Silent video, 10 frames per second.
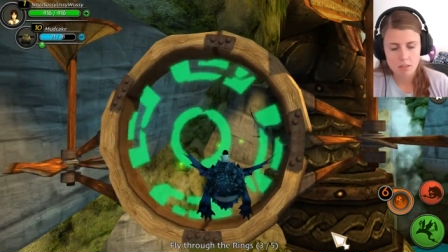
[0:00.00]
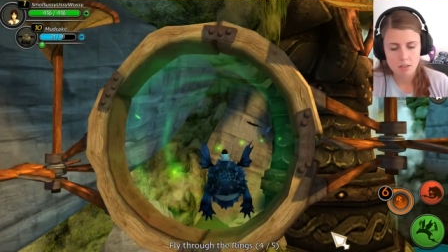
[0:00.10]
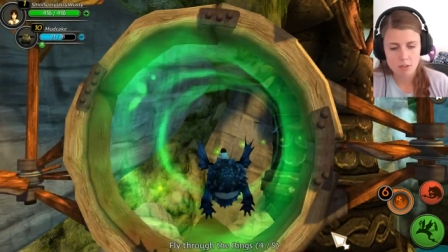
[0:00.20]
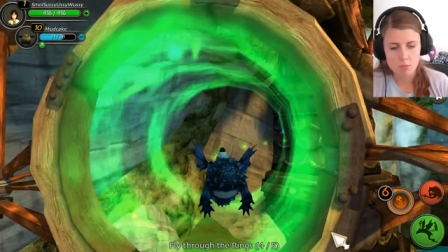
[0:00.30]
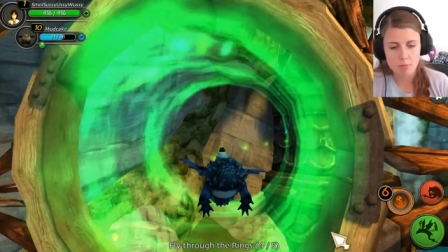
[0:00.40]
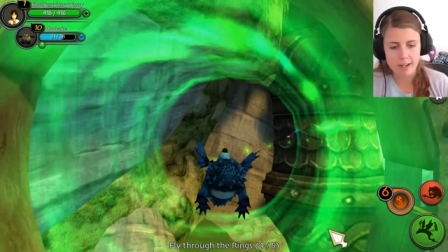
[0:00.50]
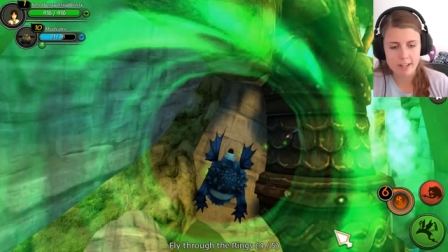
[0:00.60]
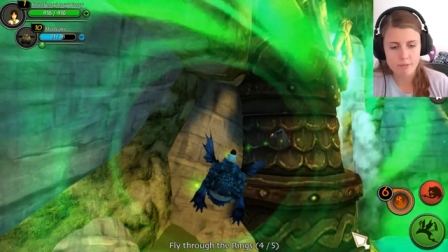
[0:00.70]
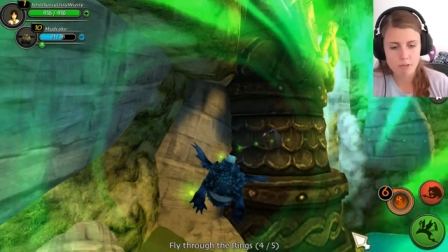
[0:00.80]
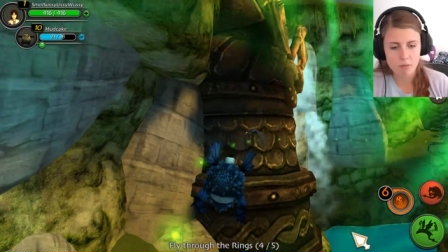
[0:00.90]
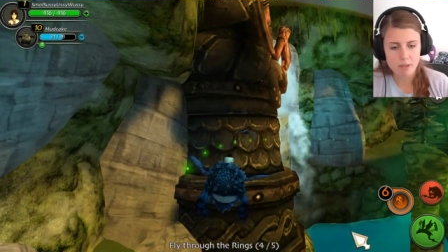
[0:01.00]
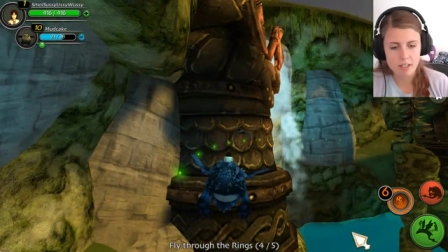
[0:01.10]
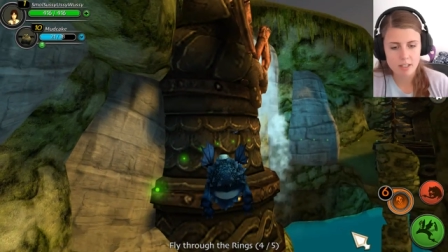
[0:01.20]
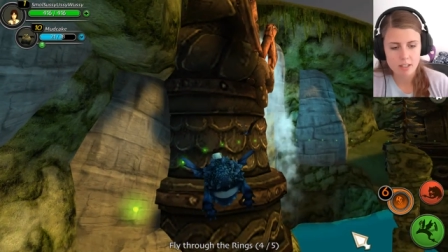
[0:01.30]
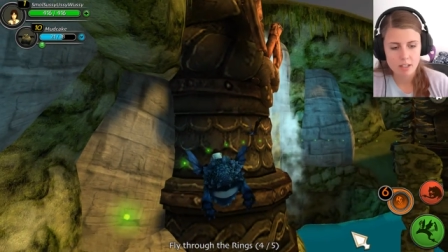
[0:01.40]
He's waiting for me.
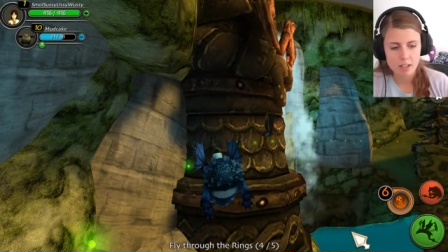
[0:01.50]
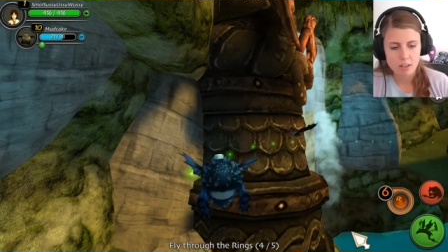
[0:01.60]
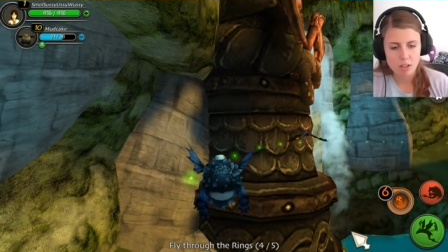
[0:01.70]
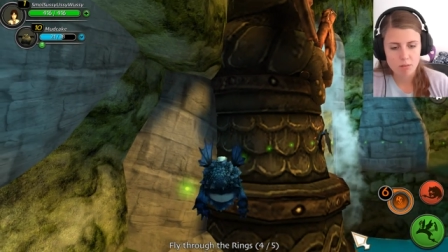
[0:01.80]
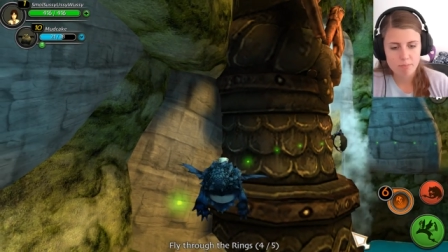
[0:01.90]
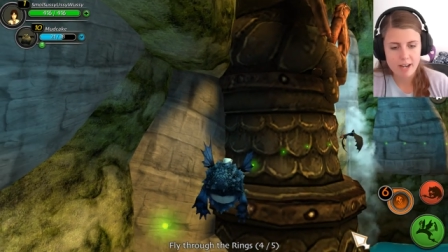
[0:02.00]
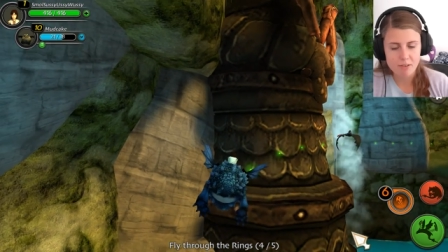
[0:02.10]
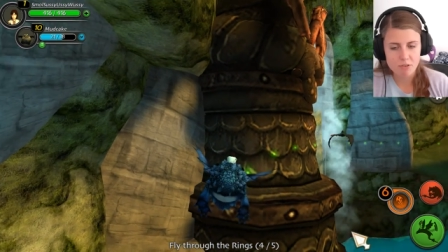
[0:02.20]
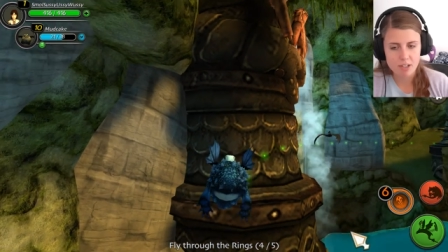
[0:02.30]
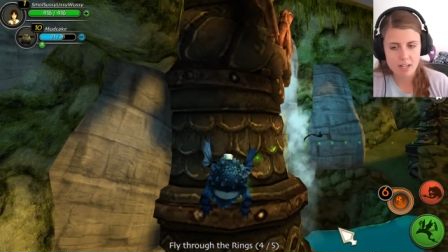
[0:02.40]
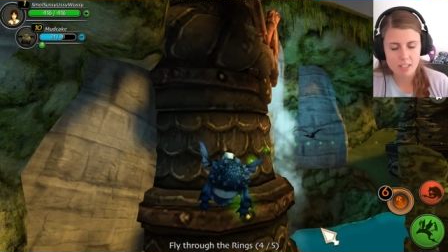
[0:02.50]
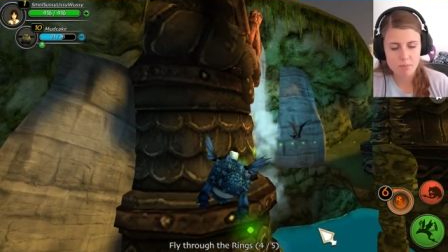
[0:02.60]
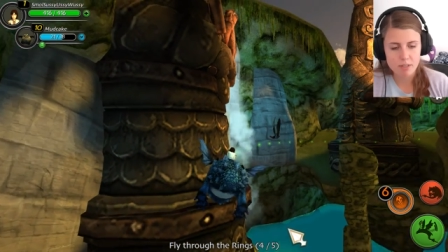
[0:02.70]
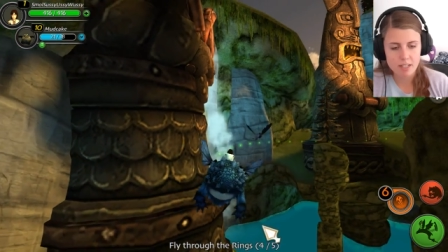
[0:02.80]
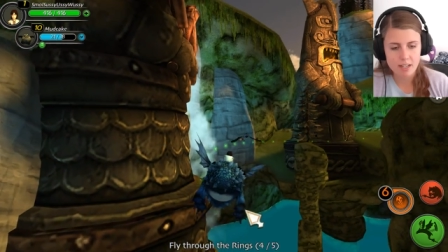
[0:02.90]
Don't patronize
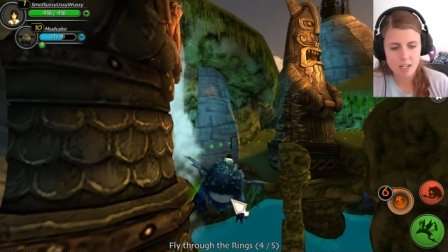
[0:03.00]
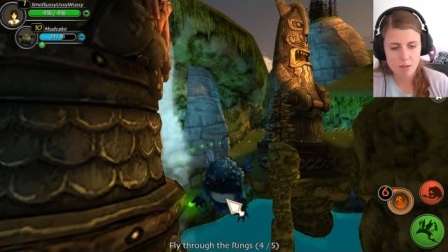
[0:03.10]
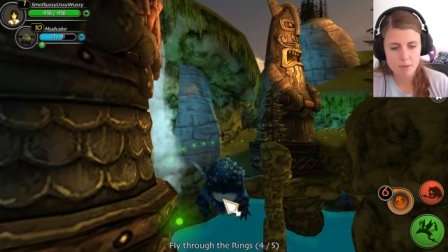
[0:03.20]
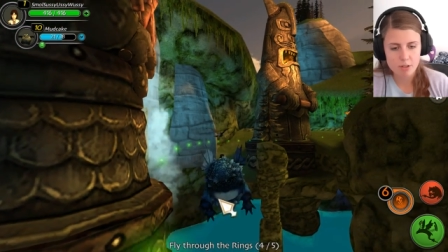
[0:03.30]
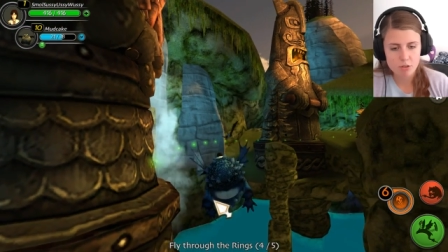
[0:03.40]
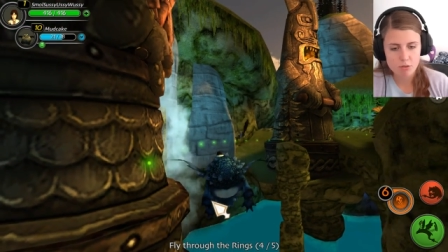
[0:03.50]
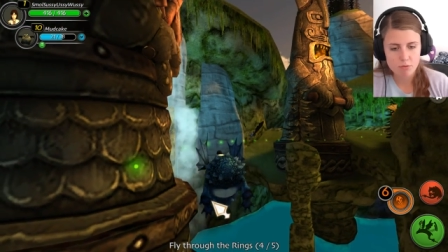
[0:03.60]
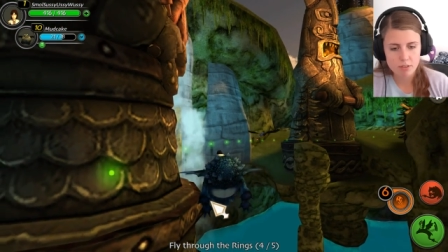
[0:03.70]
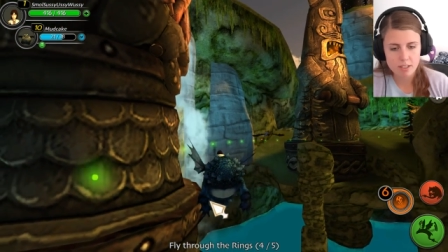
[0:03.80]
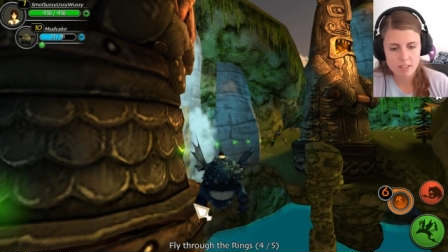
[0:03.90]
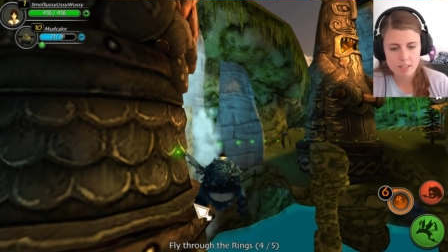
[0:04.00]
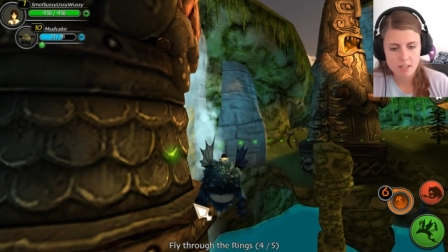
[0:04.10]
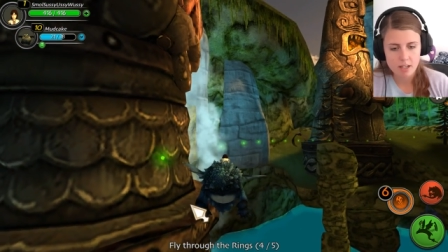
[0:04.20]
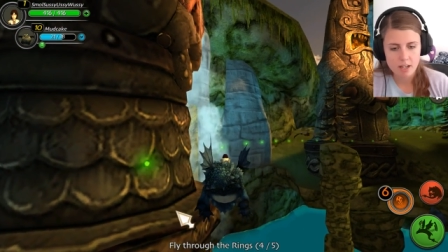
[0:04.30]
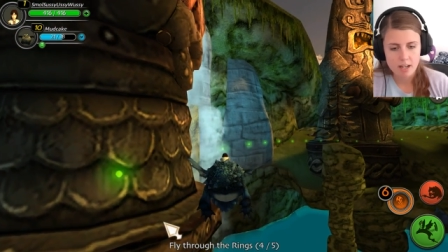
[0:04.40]
me, Hiccup and Toothless.
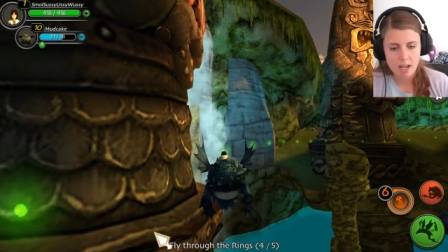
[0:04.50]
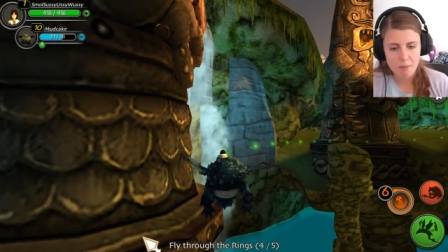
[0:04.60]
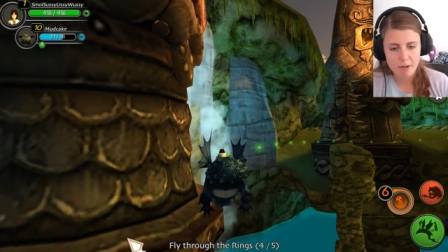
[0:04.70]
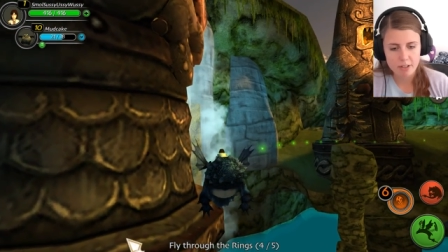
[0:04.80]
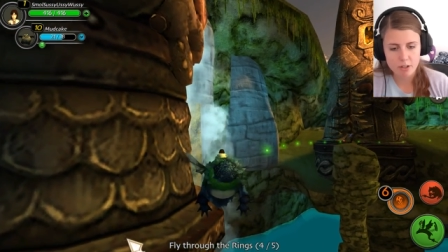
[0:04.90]
I'm on a